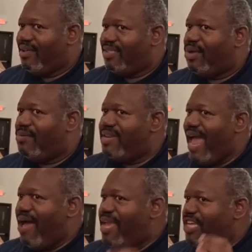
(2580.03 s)
So
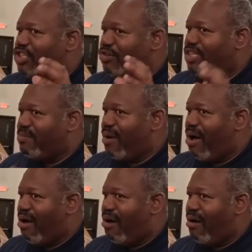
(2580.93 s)
now he's using
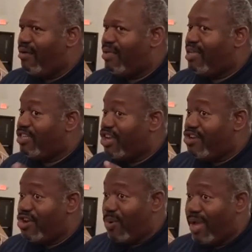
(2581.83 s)
Paul to
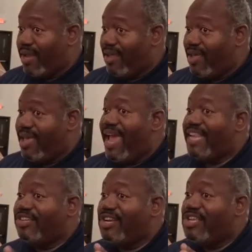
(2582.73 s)
do it.
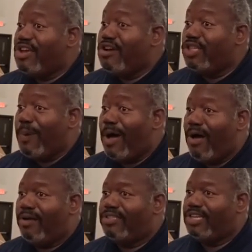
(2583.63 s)
And he's going to use
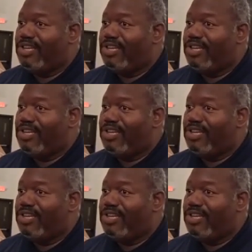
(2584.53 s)
Paul to